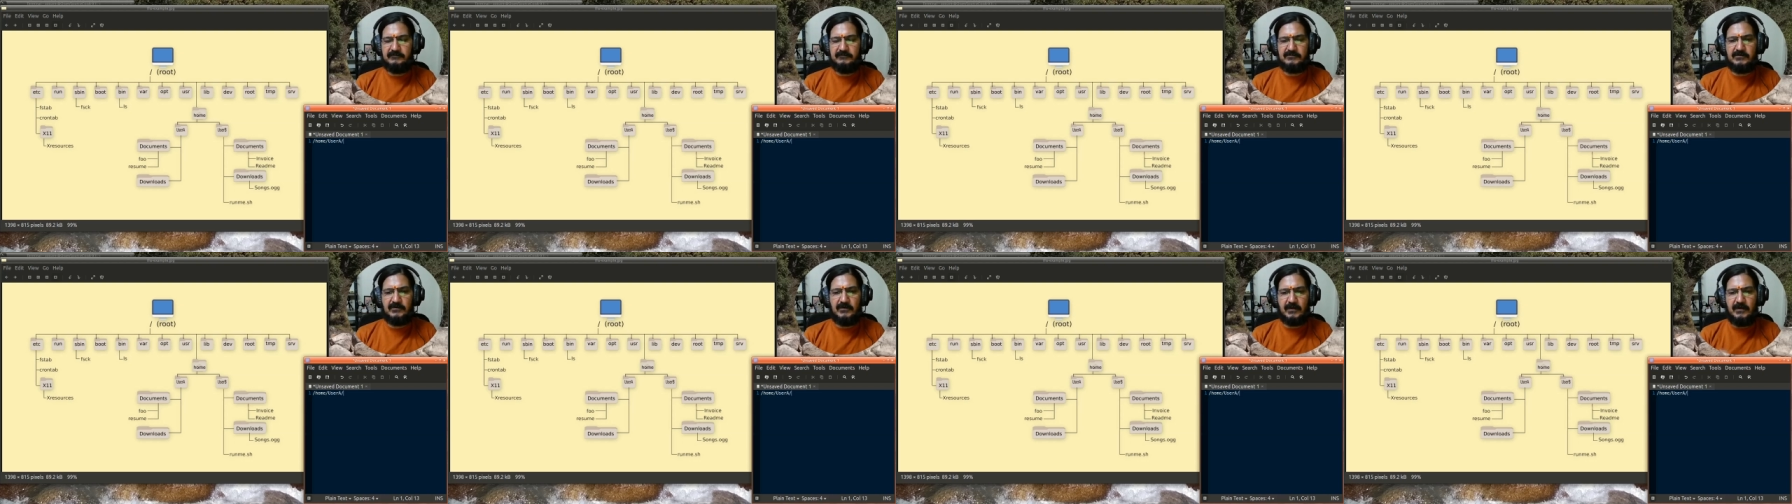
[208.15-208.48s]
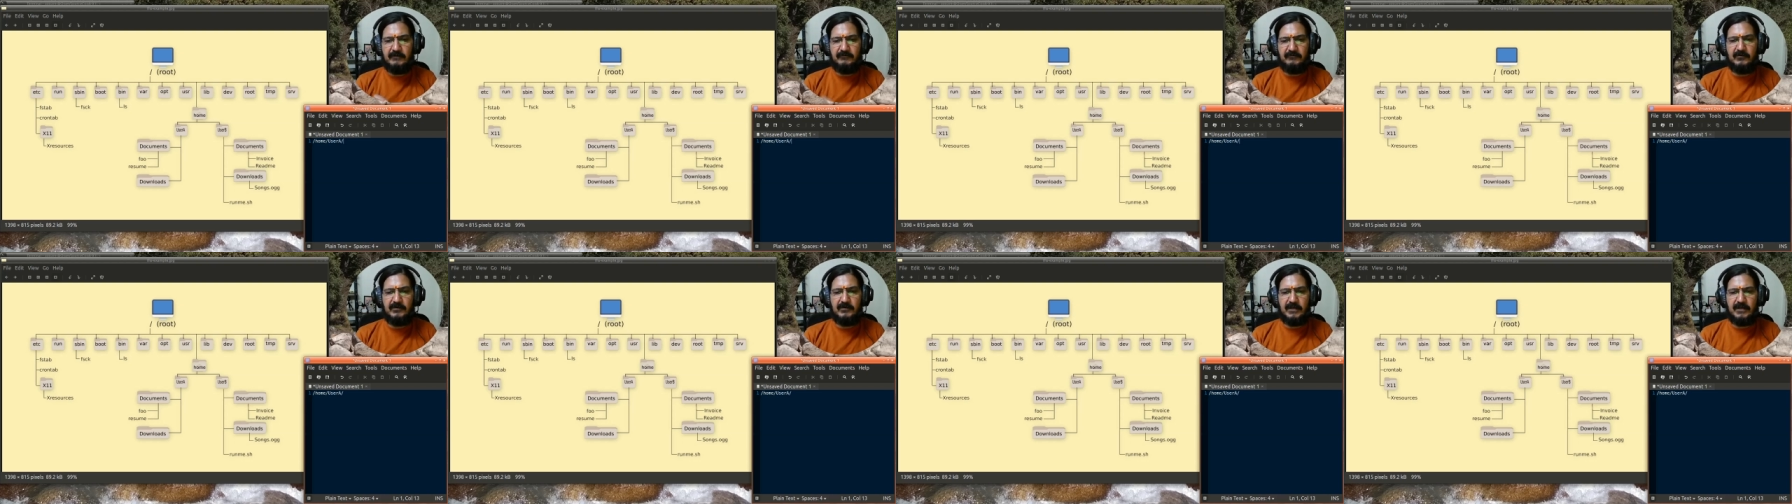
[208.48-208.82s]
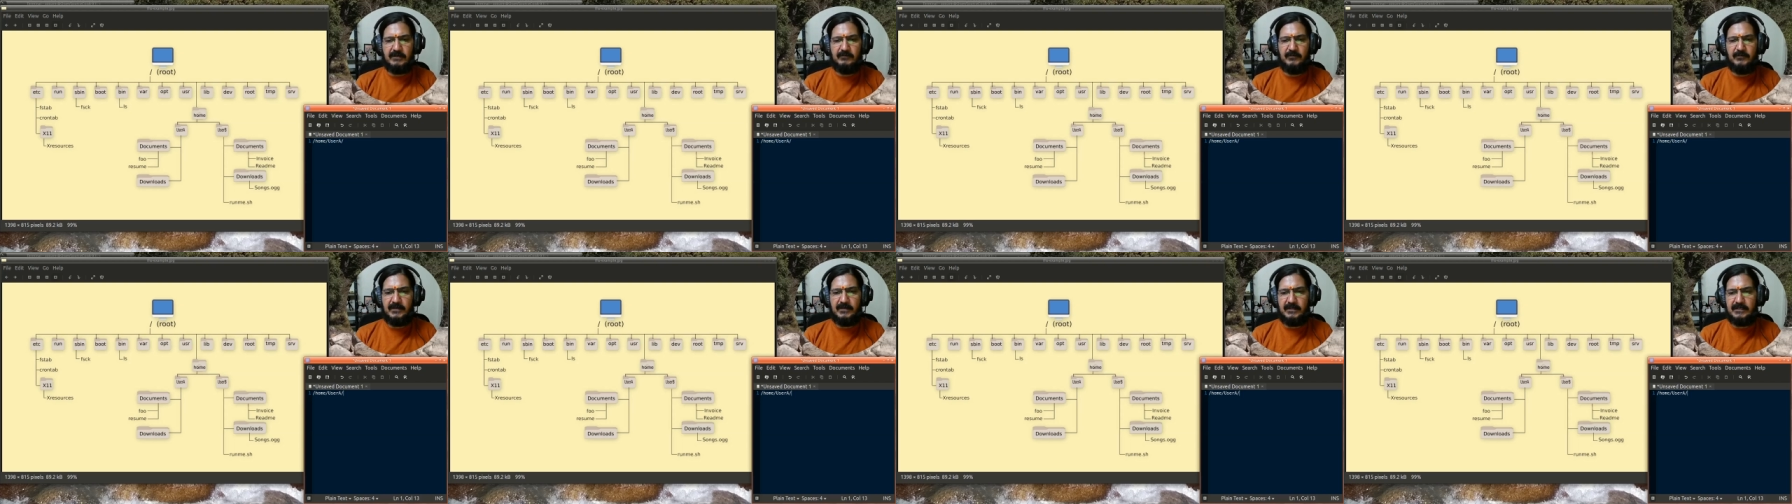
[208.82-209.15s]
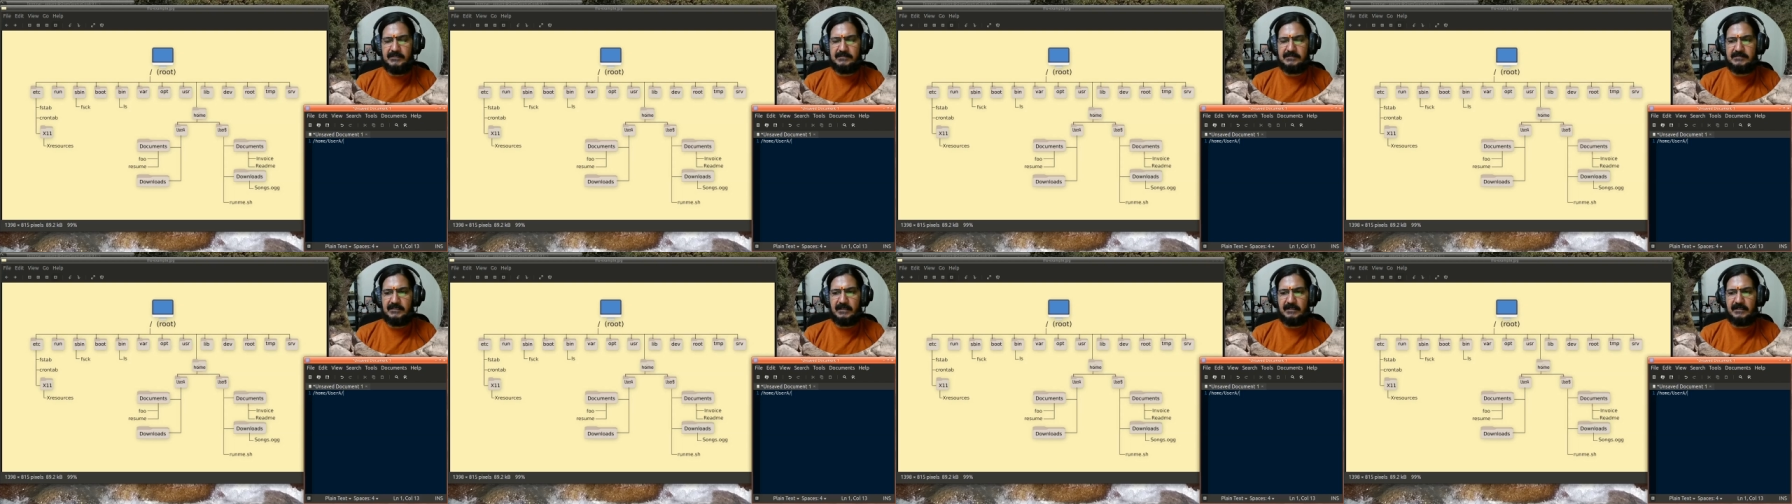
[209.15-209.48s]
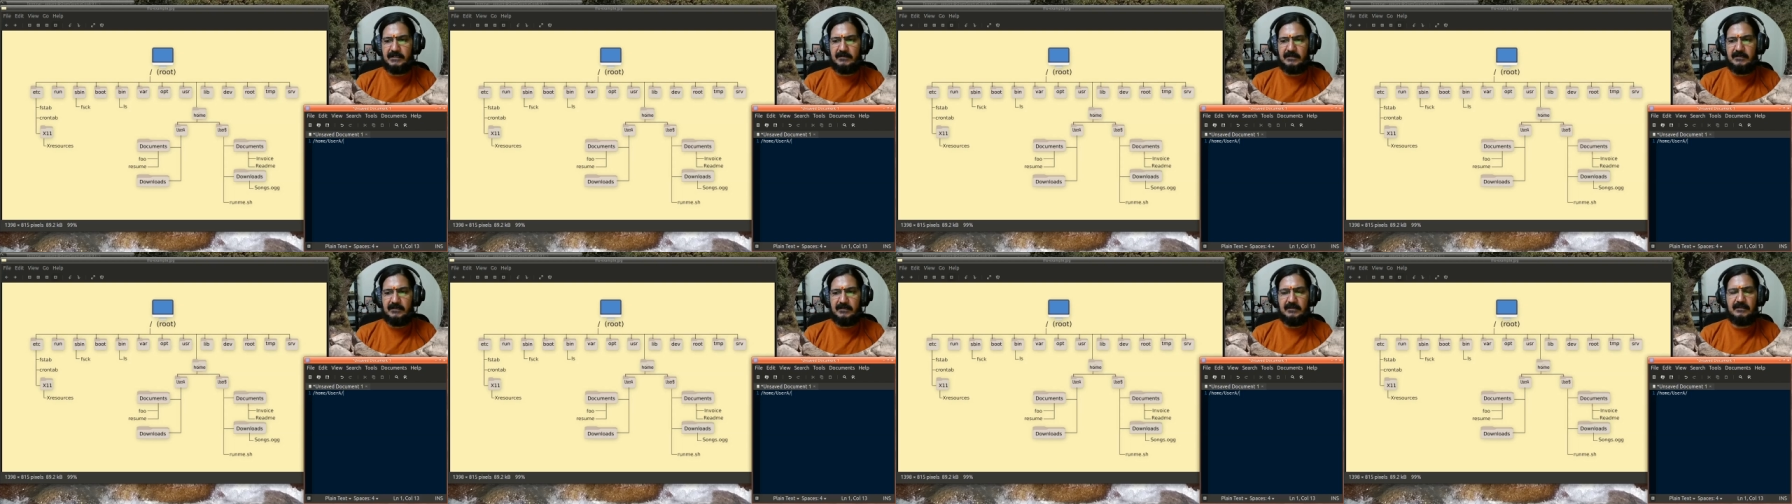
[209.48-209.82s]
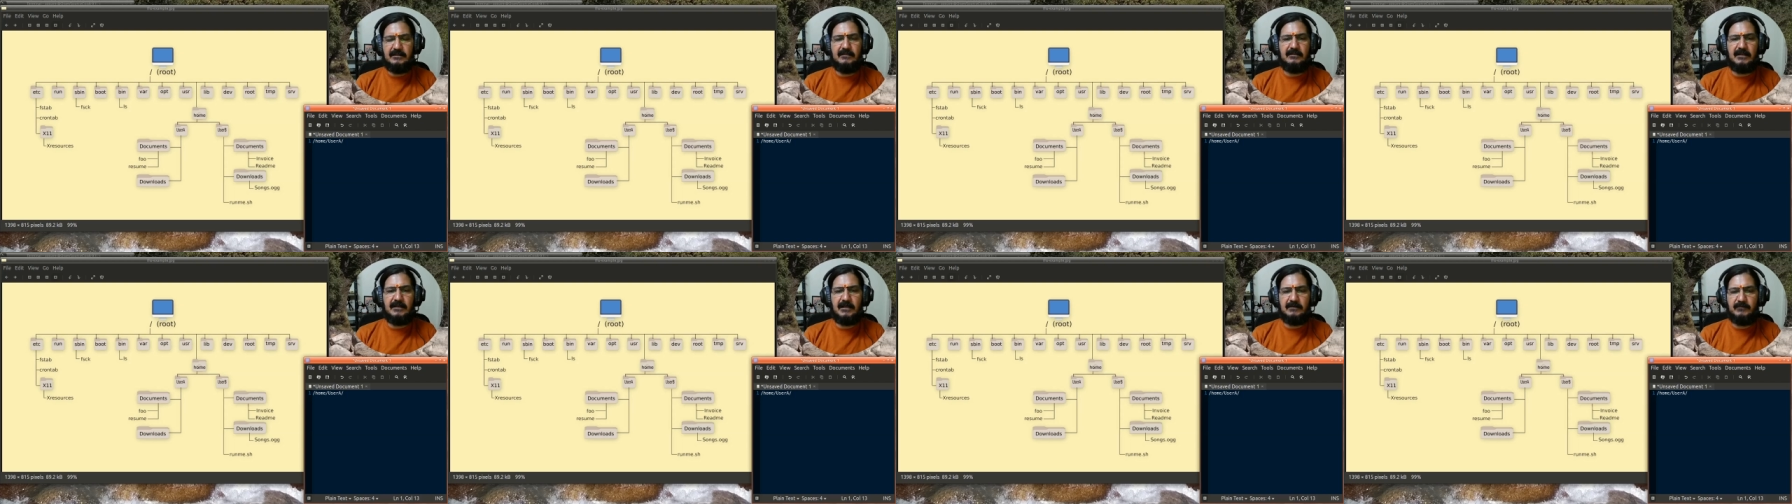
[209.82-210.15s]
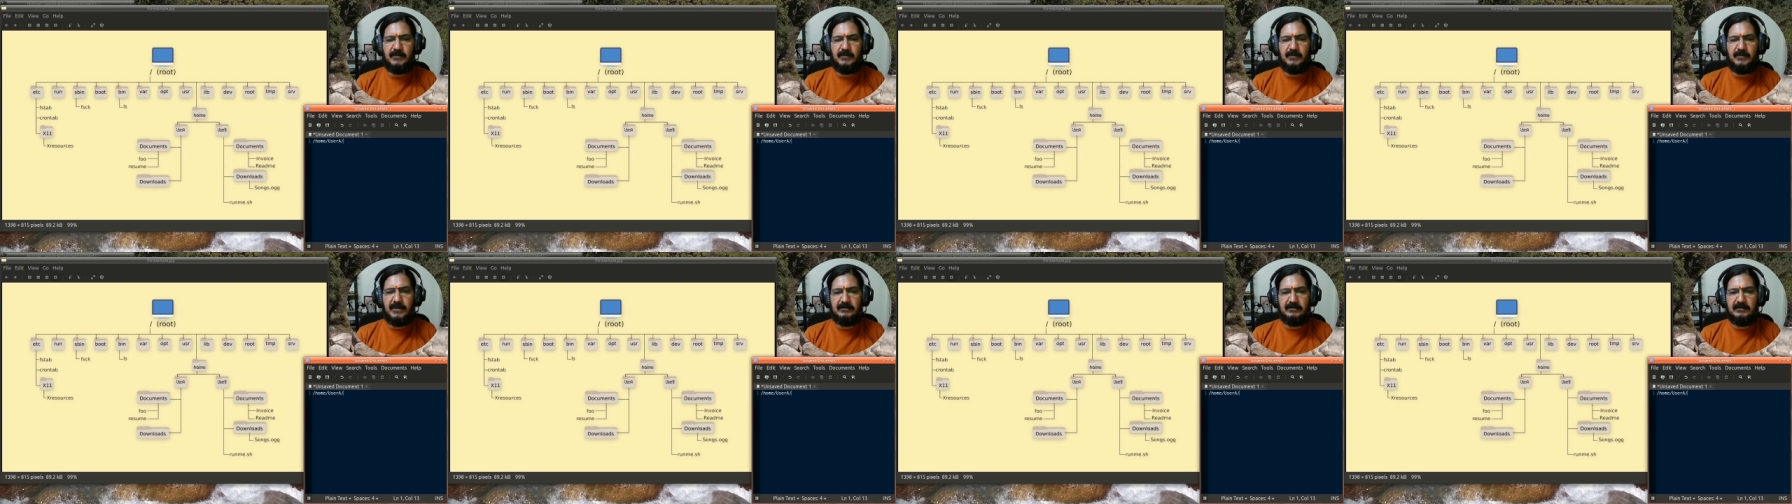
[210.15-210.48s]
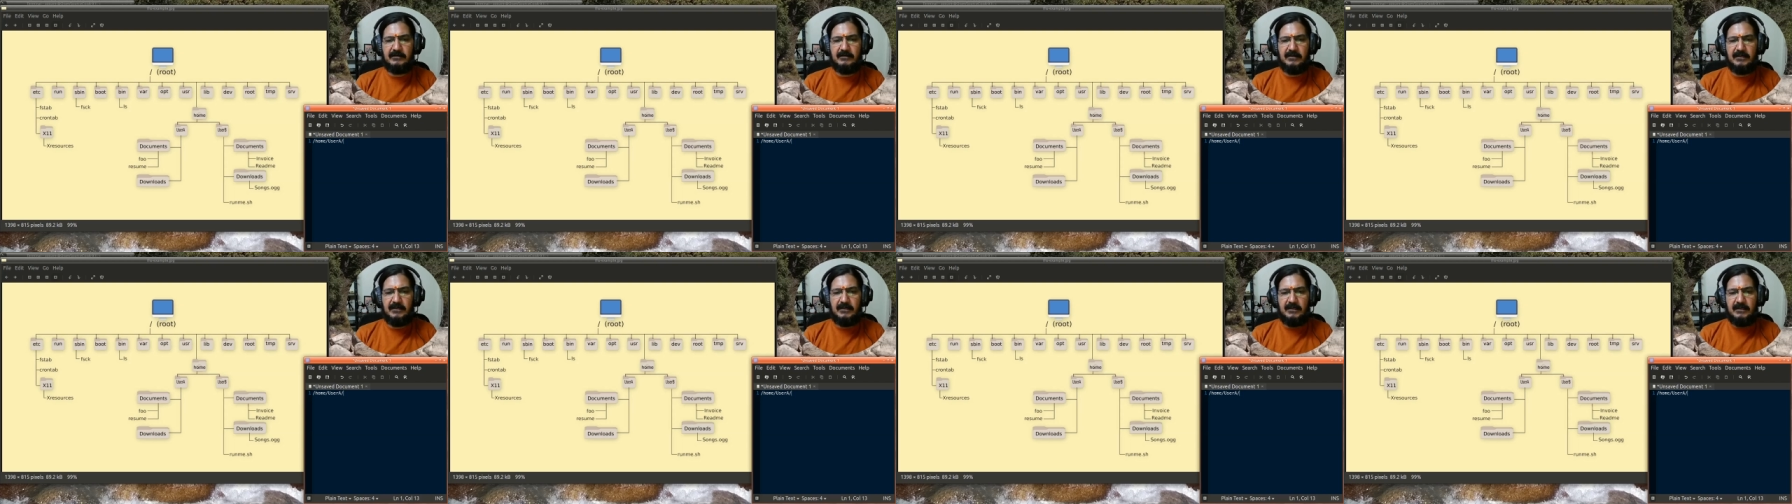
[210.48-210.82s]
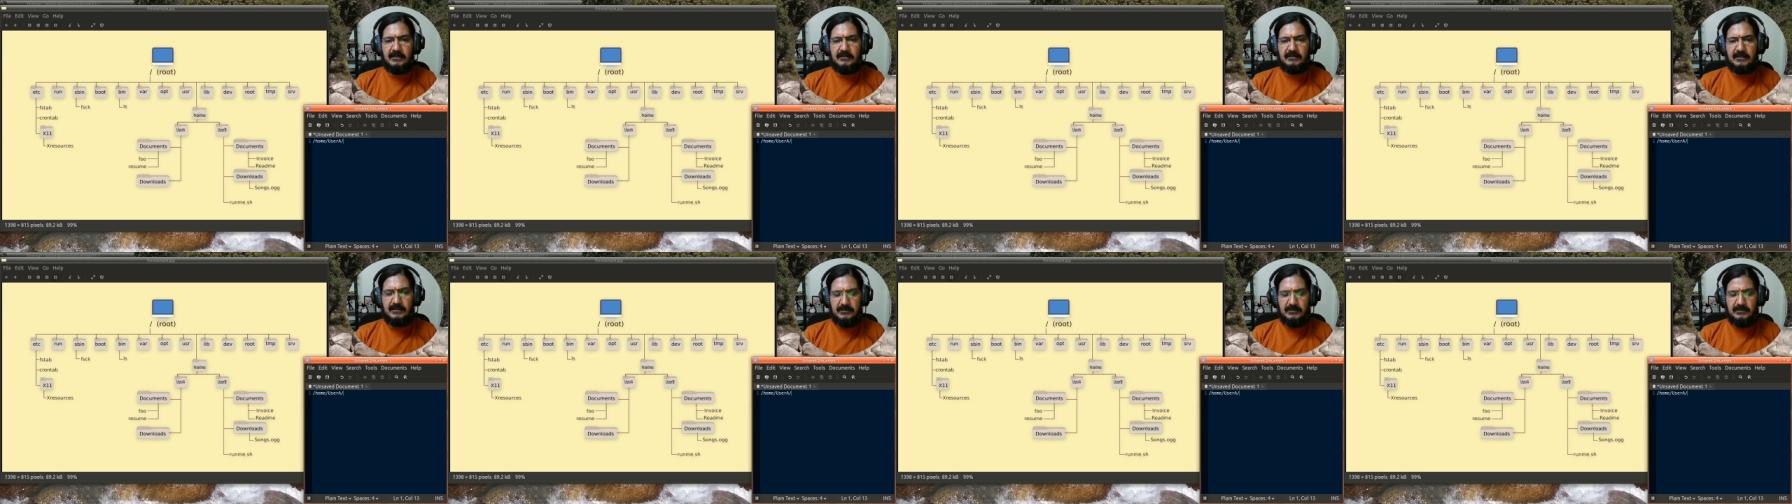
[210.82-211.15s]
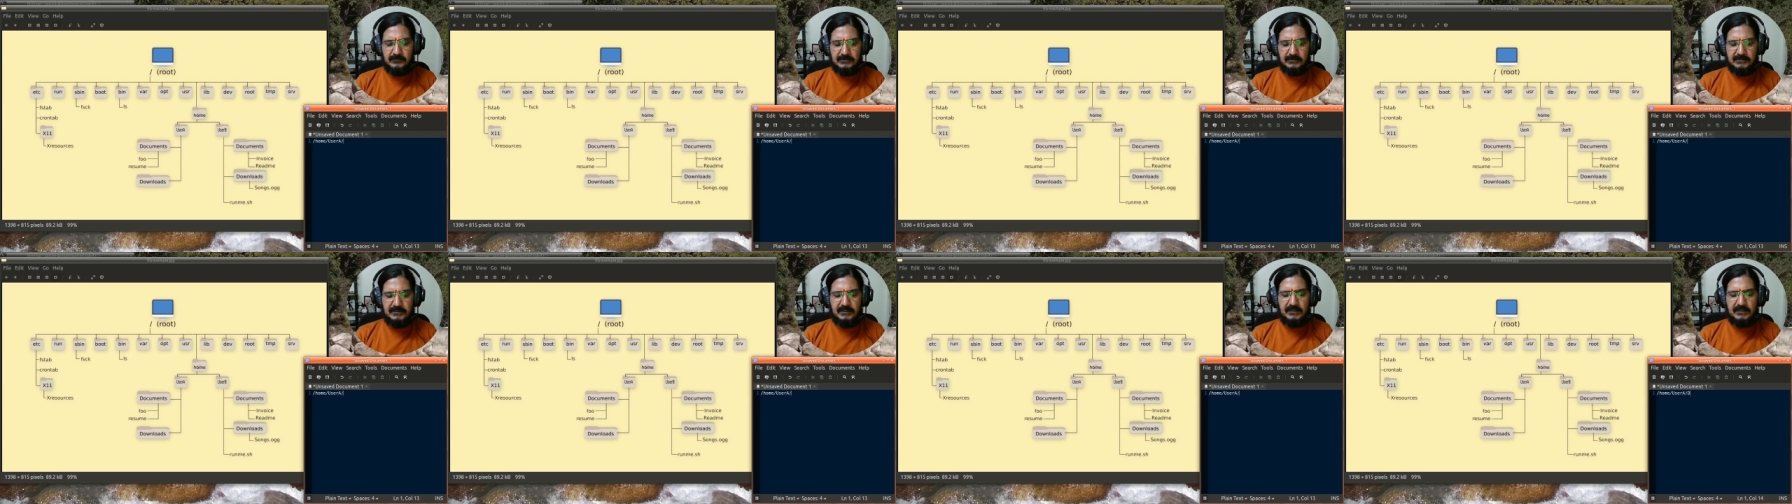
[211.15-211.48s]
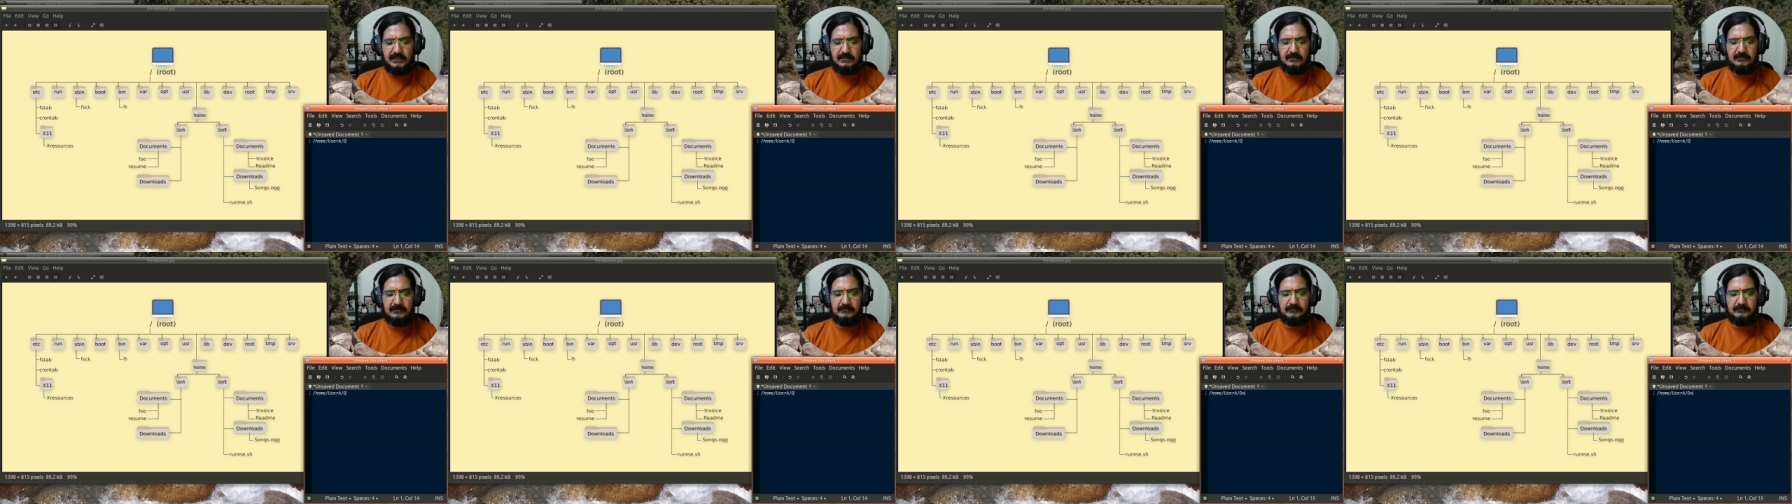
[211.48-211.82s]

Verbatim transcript: so you have to type in exactly in that manner. Then you say